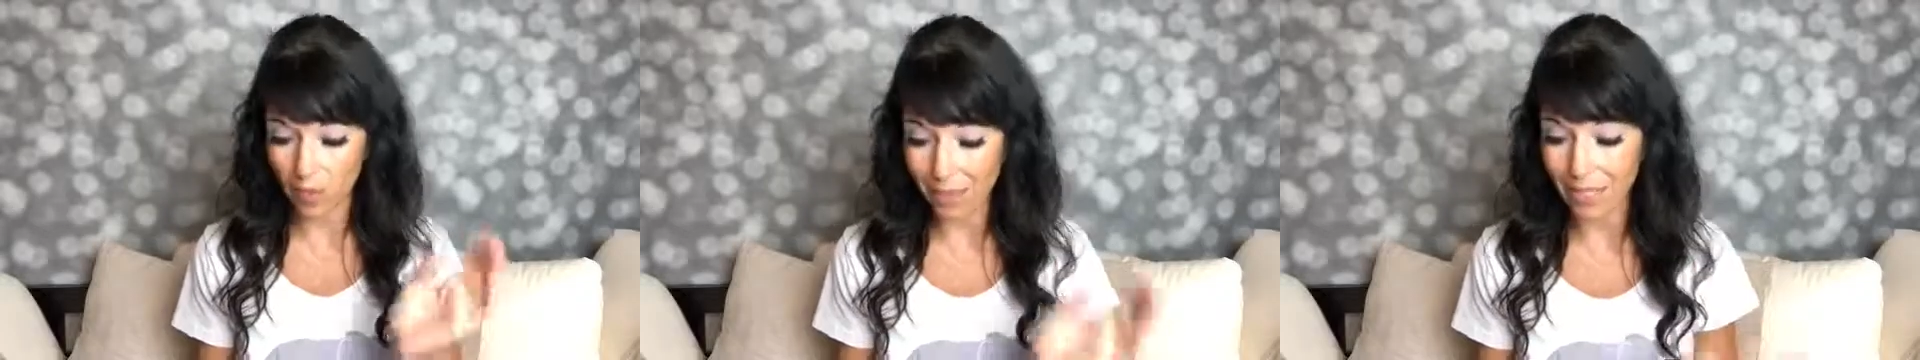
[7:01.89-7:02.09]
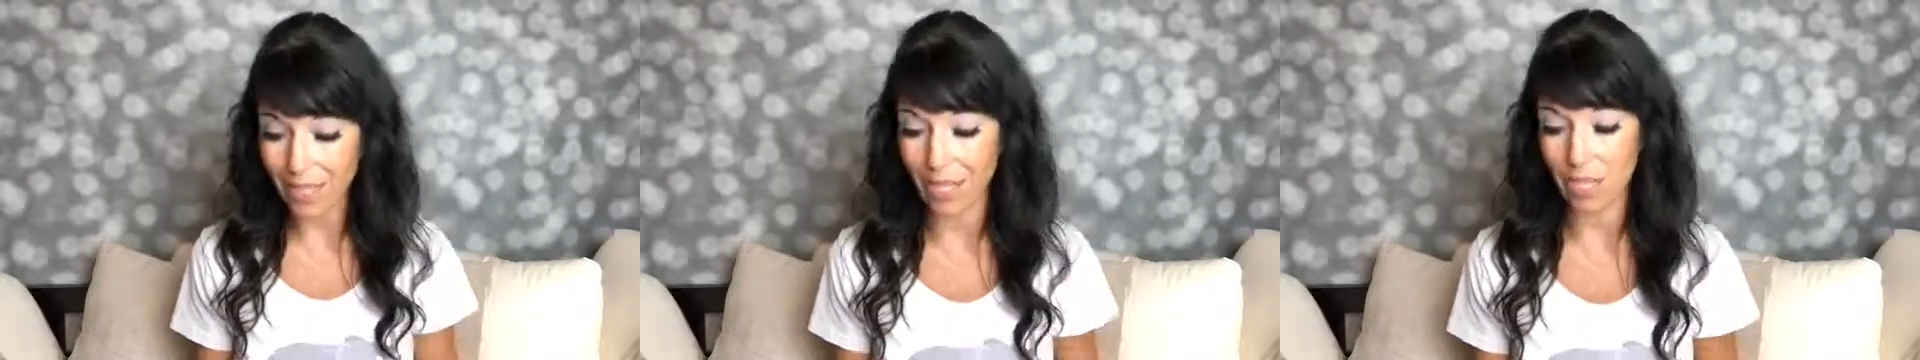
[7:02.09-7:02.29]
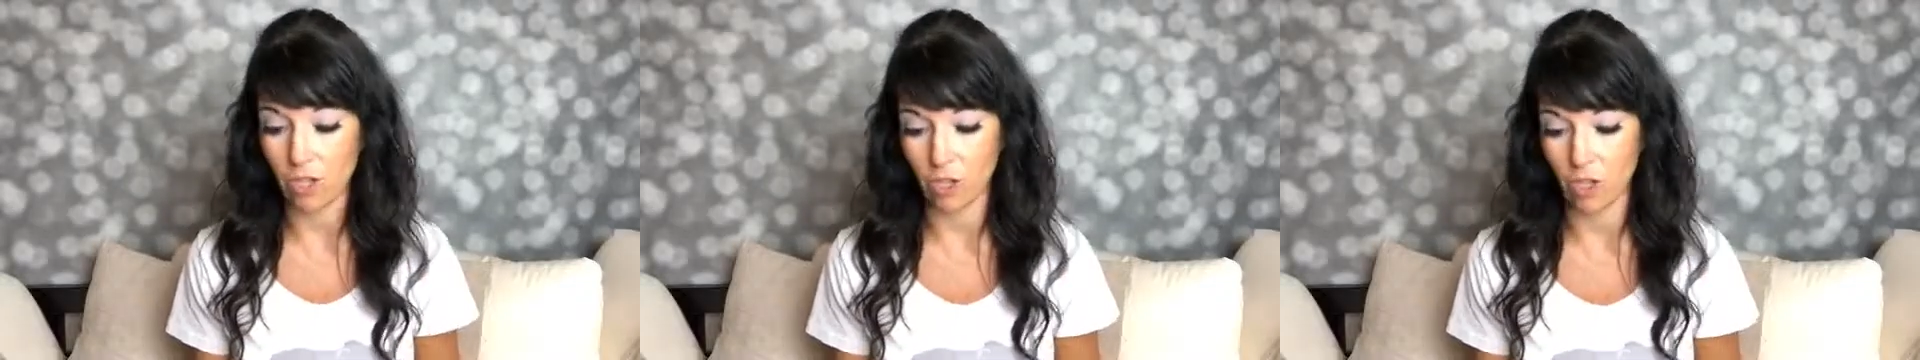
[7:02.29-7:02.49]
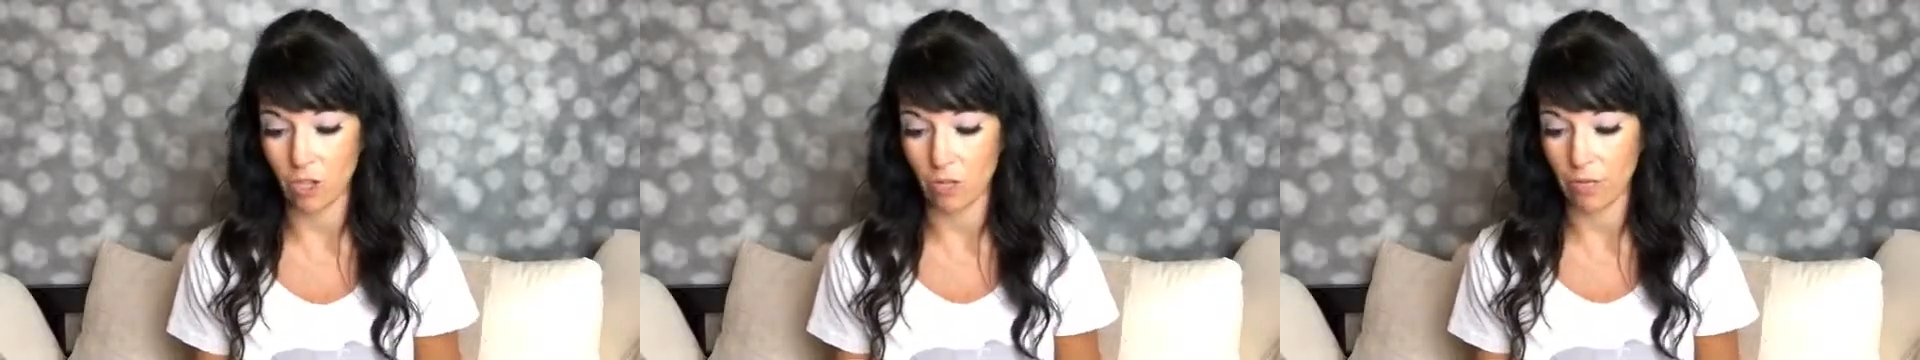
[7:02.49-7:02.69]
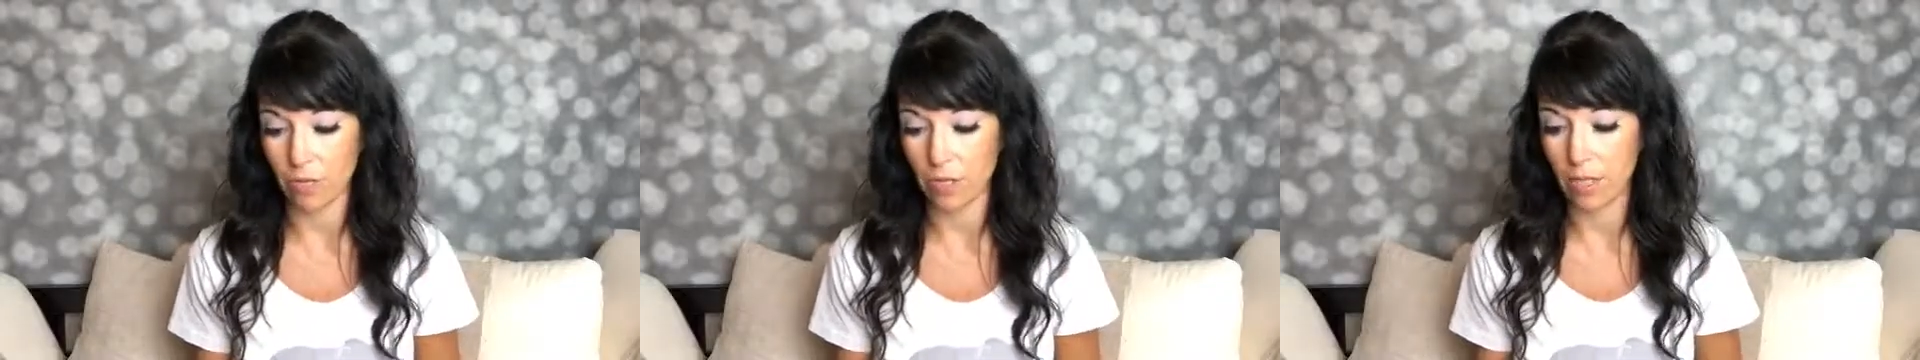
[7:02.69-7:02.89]
are the
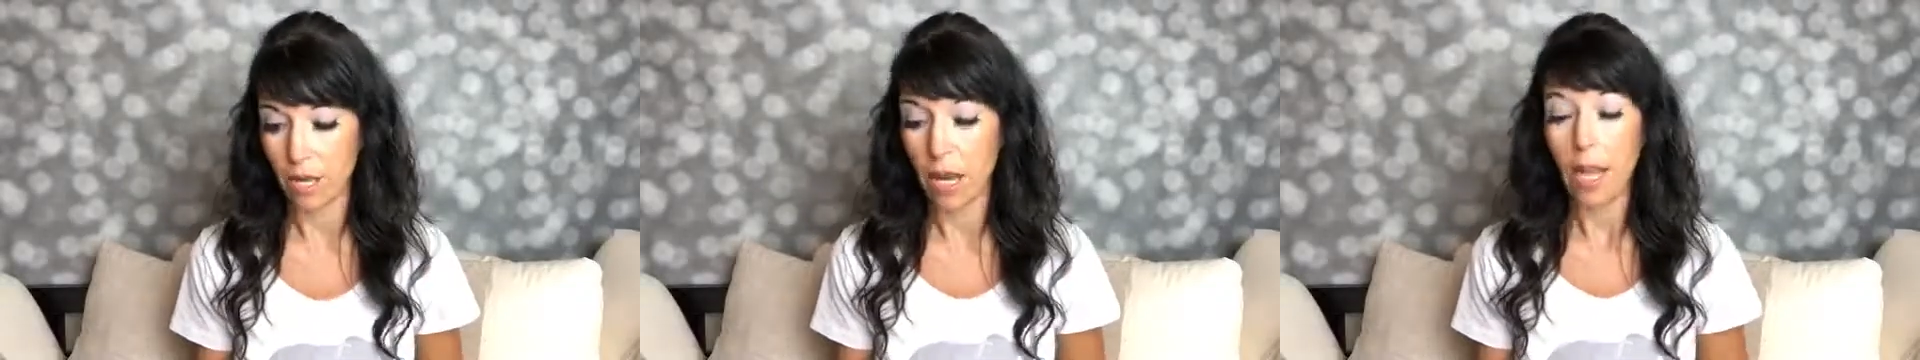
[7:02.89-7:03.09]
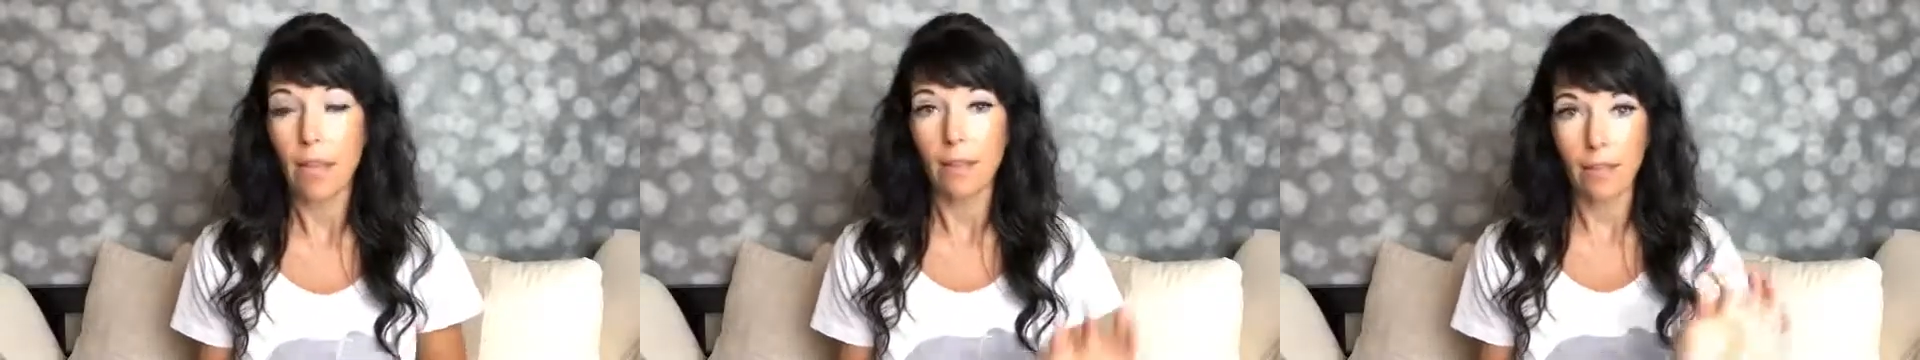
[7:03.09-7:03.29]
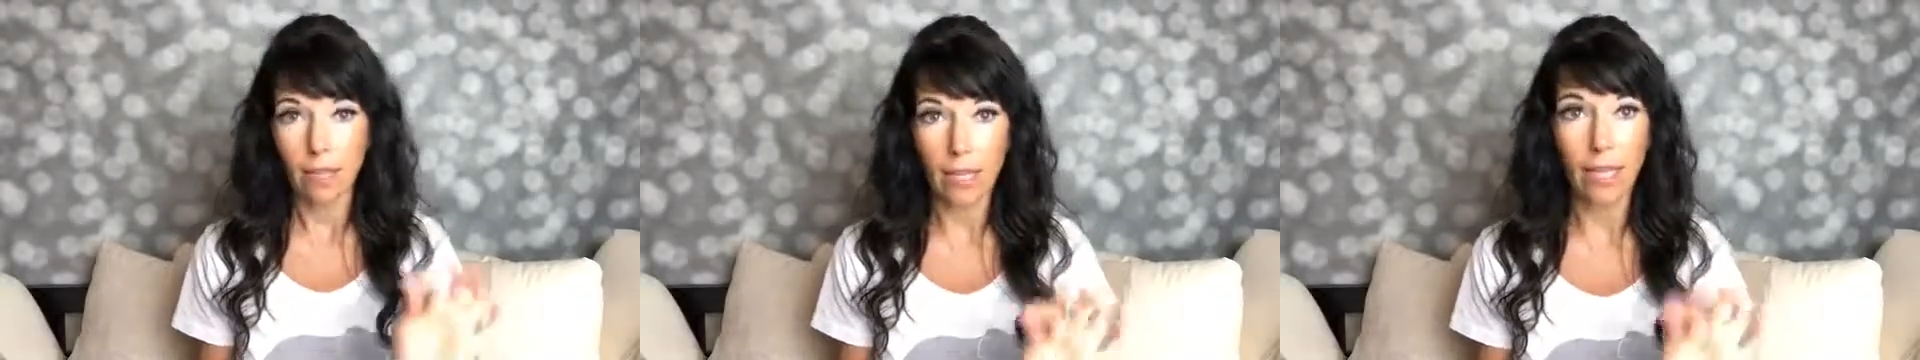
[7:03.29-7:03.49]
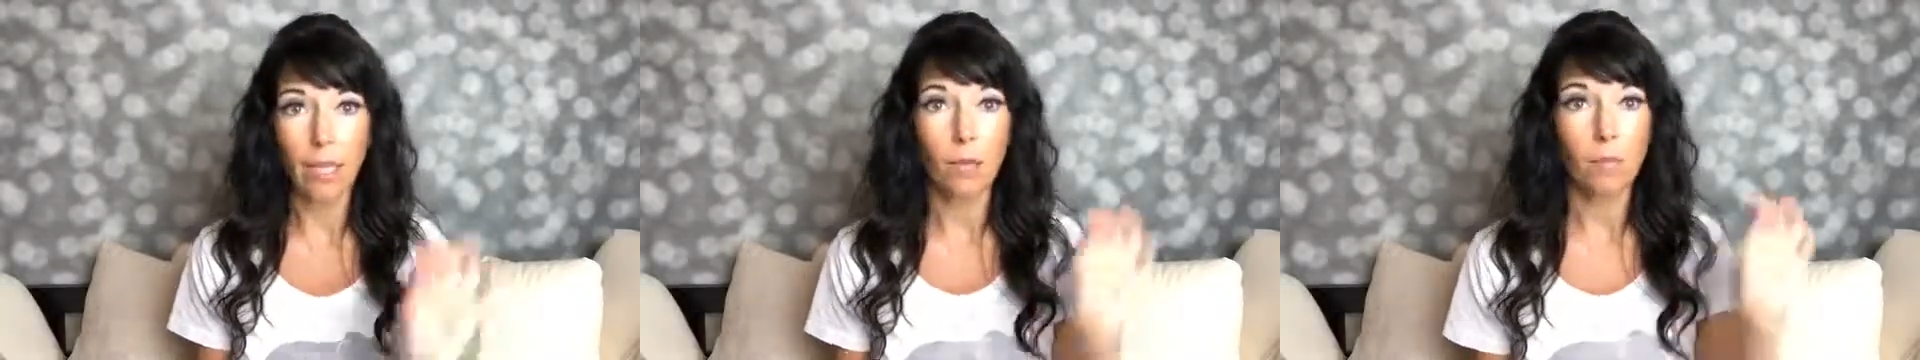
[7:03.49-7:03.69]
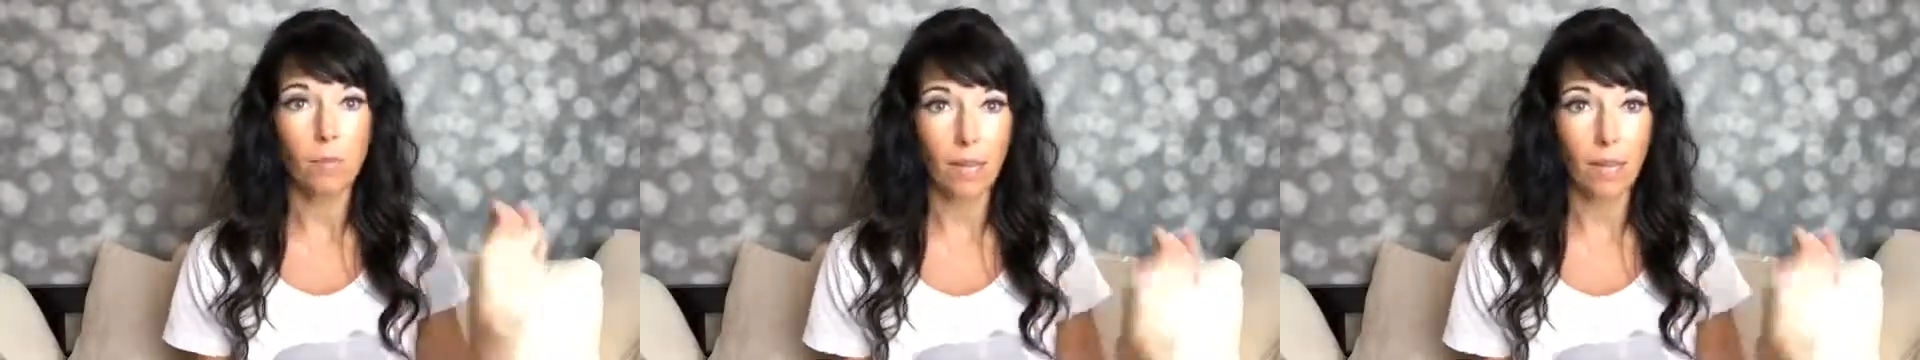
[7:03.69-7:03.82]
issues? Think